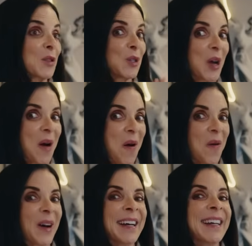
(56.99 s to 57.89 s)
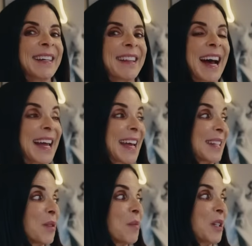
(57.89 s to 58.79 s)
So that
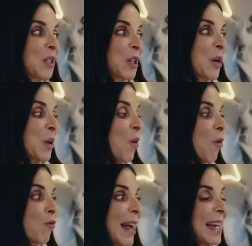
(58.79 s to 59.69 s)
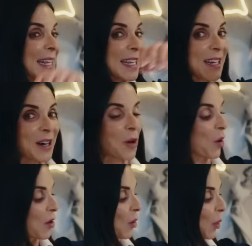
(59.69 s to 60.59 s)
gets me to right here,
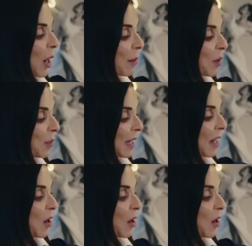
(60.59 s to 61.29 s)
what you're probably